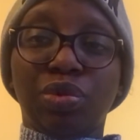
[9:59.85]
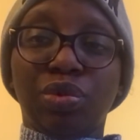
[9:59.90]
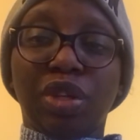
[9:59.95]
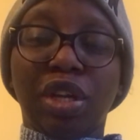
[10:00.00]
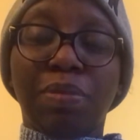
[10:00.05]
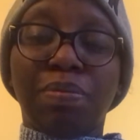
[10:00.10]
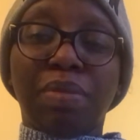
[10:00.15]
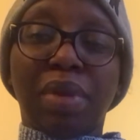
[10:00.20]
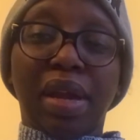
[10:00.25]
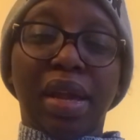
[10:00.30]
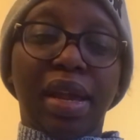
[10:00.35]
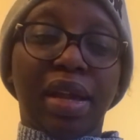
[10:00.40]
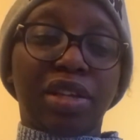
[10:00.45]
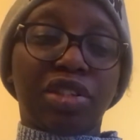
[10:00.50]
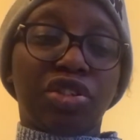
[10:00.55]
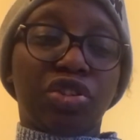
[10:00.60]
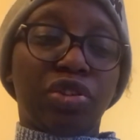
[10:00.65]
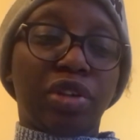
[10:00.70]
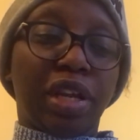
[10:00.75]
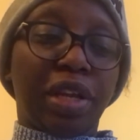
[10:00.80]
keep my hair
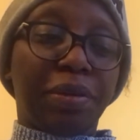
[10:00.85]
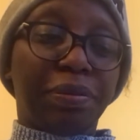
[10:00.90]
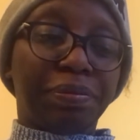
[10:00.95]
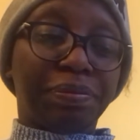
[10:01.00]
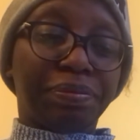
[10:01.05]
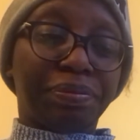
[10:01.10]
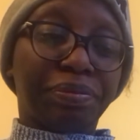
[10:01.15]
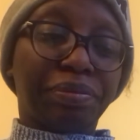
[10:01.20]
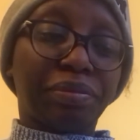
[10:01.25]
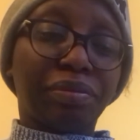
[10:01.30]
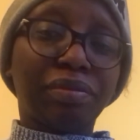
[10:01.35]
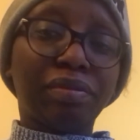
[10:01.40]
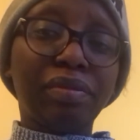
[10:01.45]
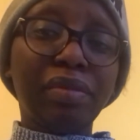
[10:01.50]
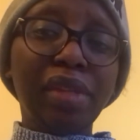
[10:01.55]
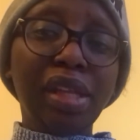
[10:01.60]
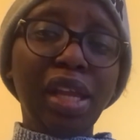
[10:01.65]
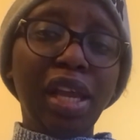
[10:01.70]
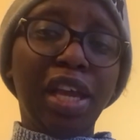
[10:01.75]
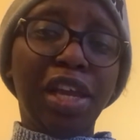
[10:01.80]
straight.
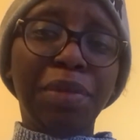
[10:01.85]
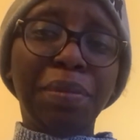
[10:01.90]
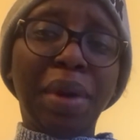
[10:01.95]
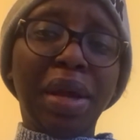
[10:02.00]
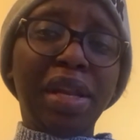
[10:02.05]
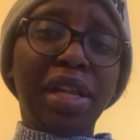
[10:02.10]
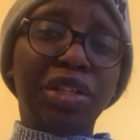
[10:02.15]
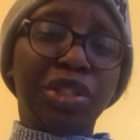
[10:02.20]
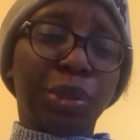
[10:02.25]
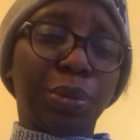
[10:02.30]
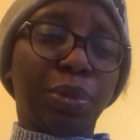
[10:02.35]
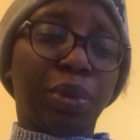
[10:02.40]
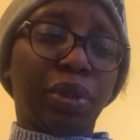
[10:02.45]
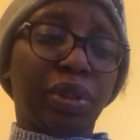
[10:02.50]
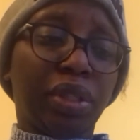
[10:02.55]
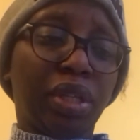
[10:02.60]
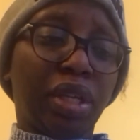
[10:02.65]
and manageable.